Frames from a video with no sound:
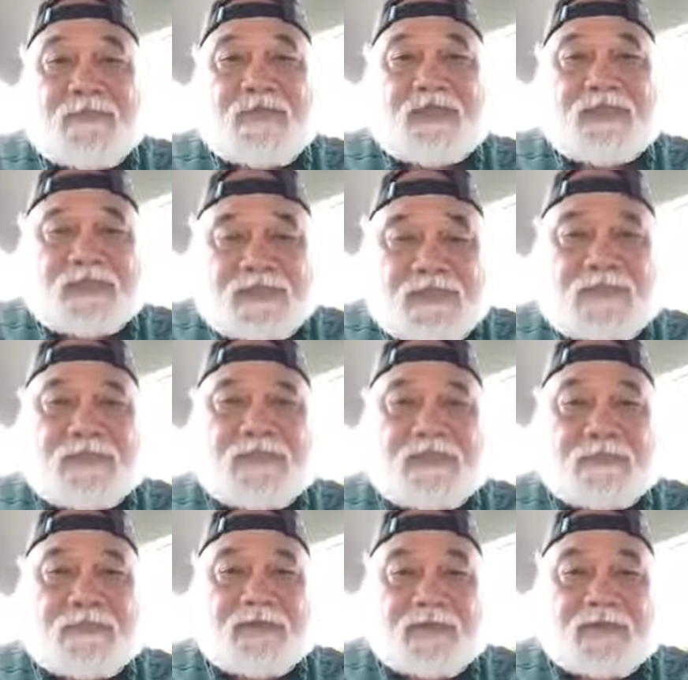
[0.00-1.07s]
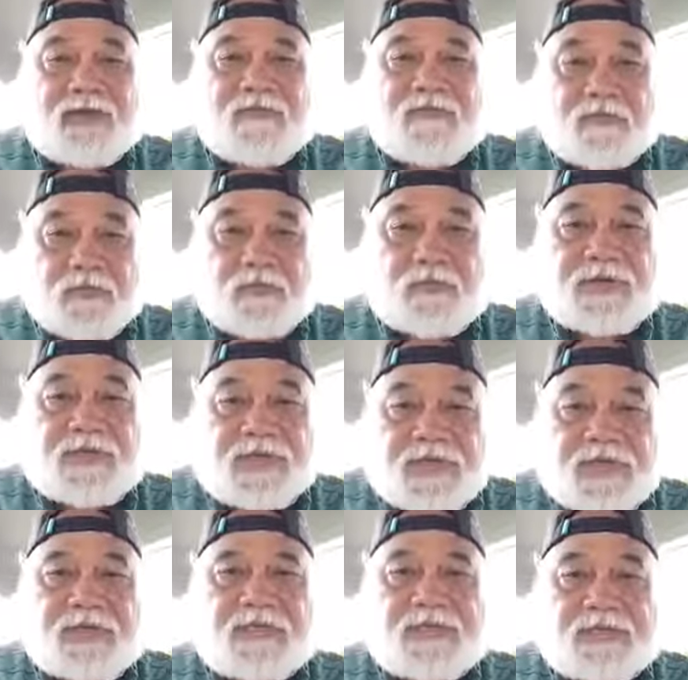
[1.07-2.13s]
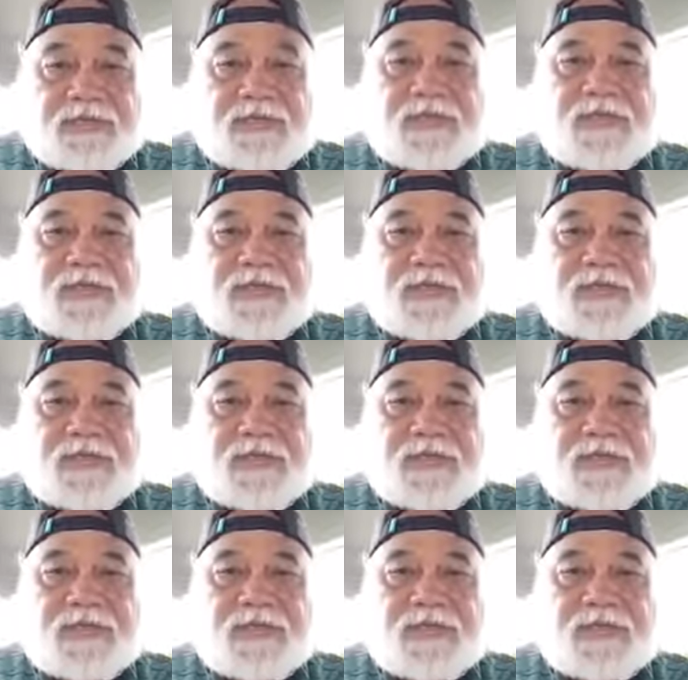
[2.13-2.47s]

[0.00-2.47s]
This is the period of new beginnings.